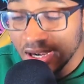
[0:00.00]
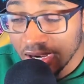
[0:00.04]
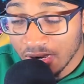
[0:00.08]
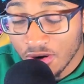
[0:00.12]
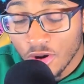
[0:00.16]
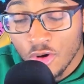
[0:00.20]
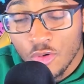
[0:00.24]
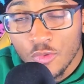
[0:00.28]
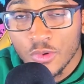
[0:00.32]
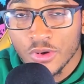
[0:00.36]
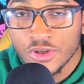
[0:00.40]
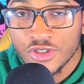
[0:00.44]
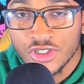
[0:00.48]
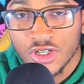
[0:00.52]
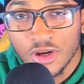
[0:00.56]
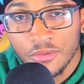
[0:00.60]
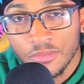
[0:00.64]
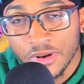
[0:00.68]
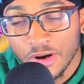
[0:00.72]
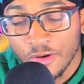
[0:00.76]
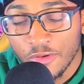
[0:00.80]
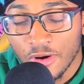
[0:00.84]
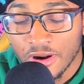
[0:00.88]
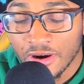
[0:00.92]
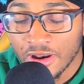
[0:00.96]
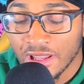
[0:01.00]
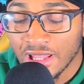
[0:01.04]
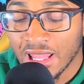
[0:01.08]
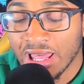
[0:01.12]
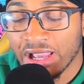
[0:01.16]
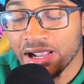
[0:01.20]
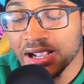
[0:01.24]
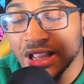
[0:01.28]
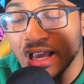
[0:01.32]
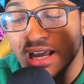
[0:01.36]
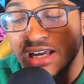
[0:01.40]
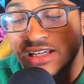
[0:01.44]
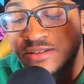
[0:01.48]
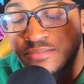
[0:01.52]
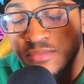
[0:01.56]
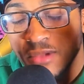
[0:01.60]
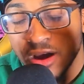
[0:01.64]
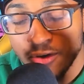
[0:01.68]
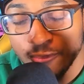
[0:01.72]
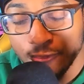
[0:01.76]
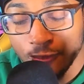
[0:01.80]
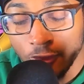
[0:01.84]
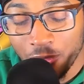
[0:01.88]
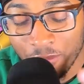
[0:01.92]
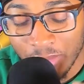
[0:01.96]
I know we're jumping around a lot, guys,
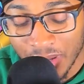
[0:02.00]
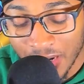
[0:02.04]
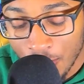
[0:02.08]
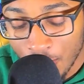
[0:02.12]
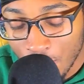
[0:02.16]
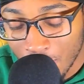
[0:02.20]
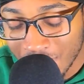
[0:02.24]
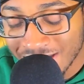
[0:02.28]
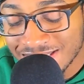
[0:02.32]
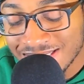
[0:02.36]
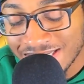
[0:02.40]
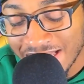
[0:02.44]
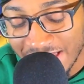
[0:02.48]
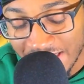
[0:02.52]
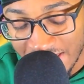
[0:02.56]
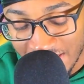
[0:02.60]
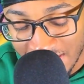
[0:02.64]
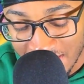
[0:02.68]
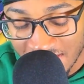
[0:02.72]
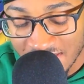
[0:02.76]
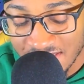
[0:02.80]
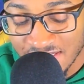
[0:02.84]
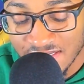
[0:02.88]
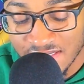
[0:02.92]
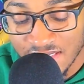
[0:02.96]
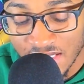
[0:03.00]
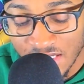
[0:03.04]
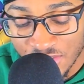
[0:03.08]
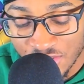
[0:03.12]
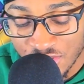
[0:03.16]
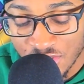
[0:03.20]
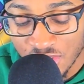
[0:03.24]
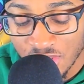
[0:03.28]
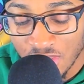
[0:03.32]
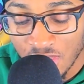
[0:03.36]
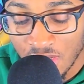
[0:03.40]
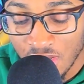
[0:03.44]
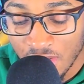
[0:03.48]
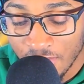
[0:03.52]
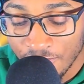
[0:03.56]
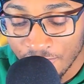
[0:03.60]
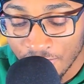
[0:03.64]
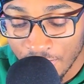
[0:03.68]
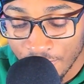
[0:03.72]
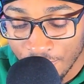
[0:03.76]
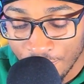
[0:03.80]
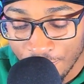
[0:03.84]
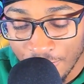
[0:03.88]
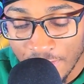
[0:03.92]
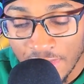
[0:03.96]
my fault, but I want to take this section of
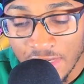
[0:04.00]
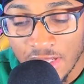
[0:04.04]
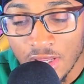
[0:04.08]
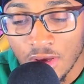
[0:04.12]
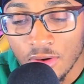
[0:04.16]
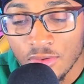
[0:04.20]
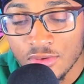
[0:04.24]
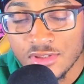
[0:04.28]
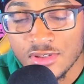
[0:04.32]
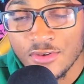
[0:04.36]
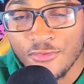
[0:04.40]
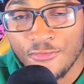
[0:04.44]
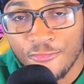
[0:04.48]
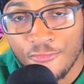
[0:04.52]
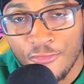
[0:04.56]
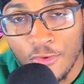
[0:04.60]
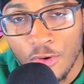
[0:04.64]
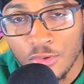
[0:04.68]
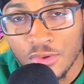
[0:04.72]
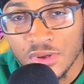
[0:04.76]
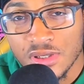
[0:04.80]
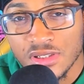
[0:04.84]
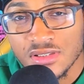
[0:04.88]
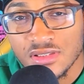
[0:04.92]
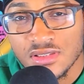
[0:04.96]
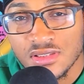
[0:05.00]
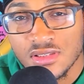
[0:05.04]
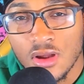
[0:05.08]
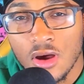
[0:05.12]
the video to focus